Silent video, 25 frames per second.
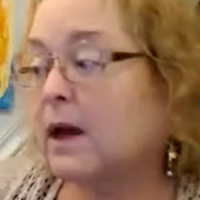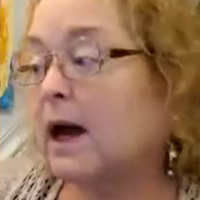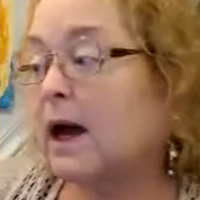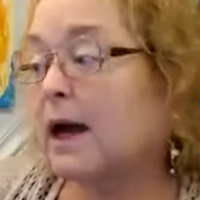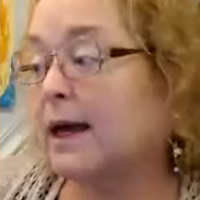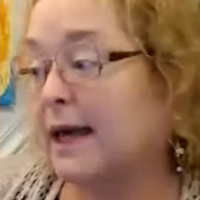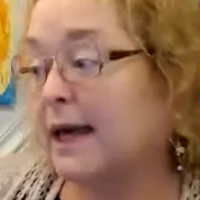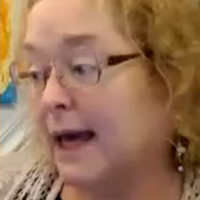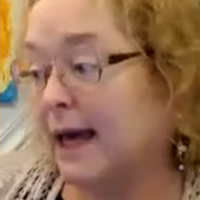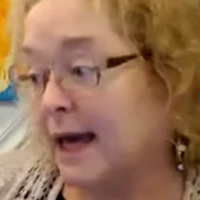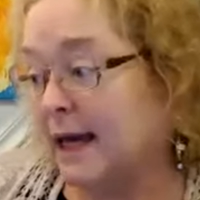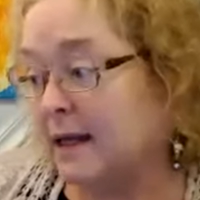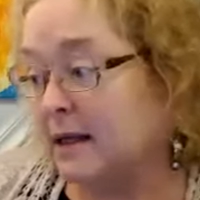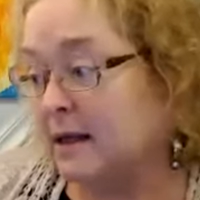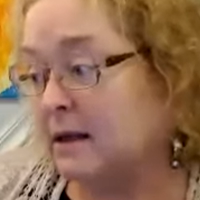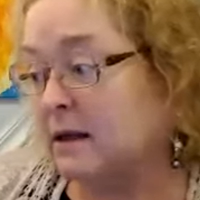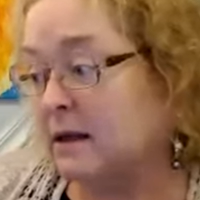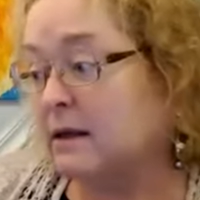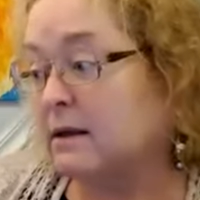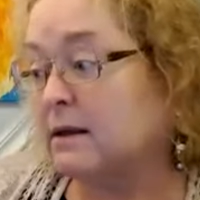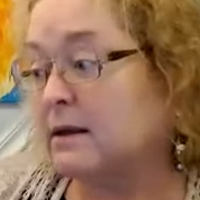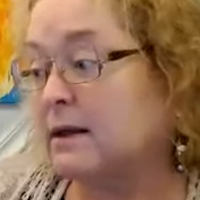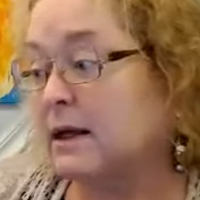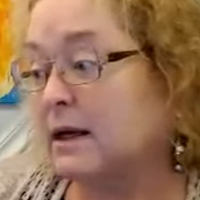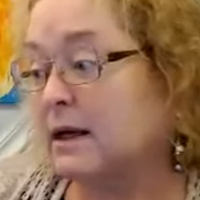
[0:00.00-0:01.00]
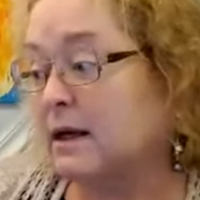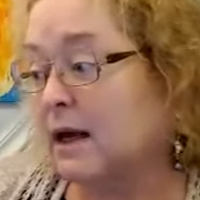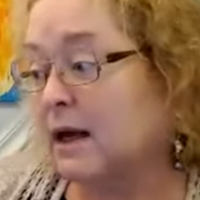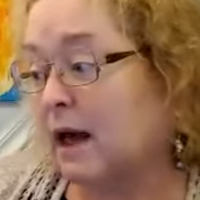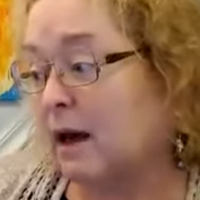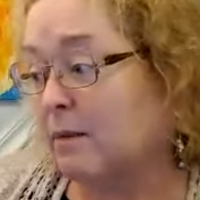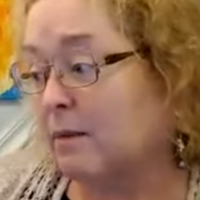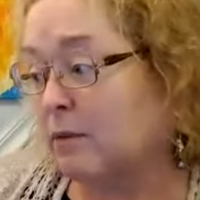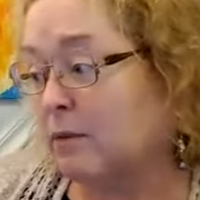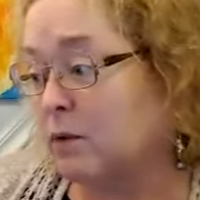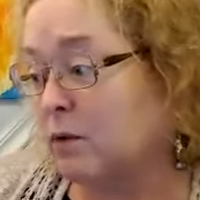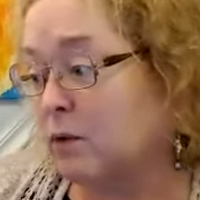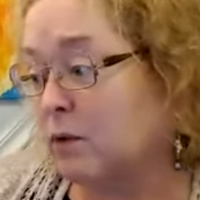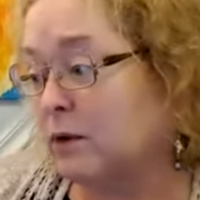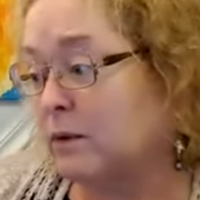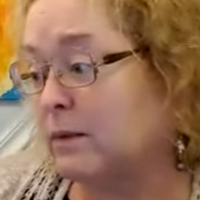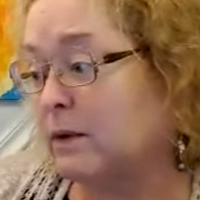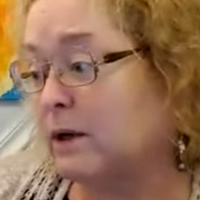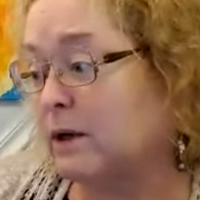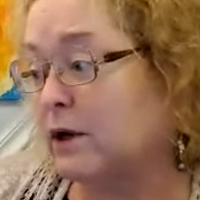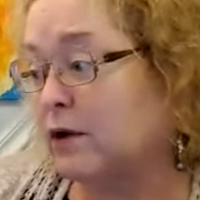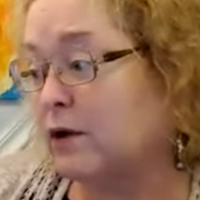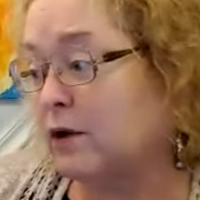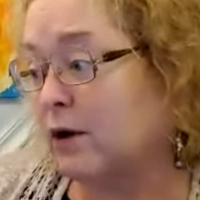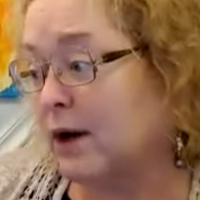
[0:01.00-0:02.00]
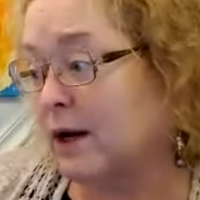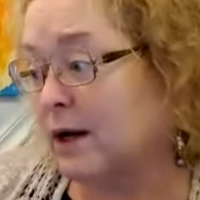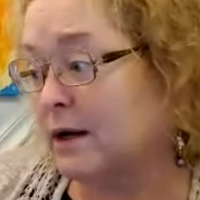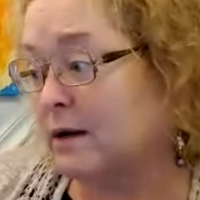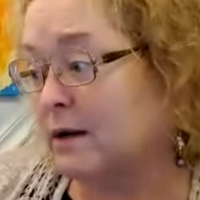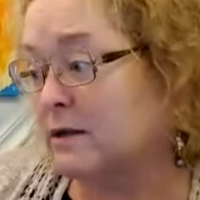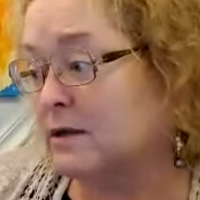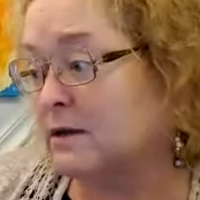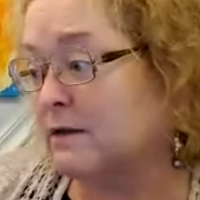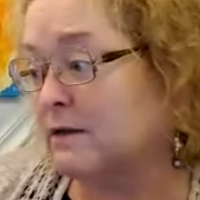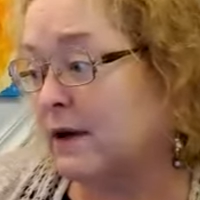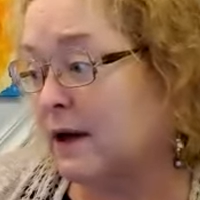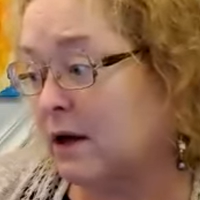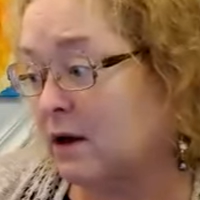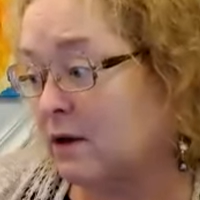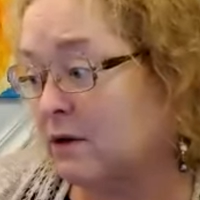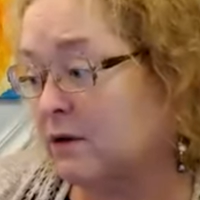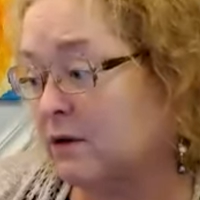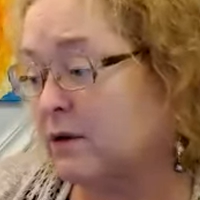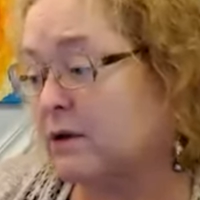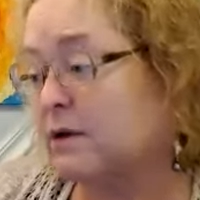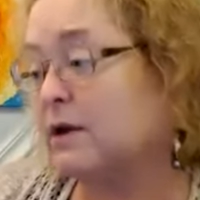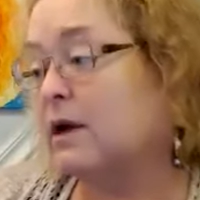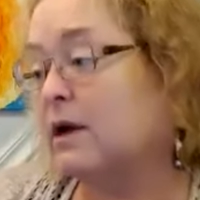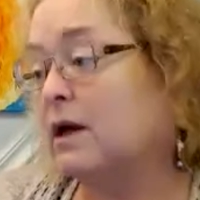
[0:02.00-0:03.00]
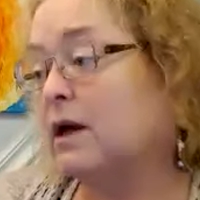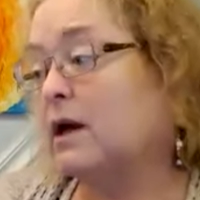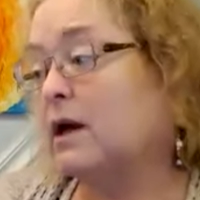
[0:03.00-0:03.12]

Again, the Capricorn being your house of health.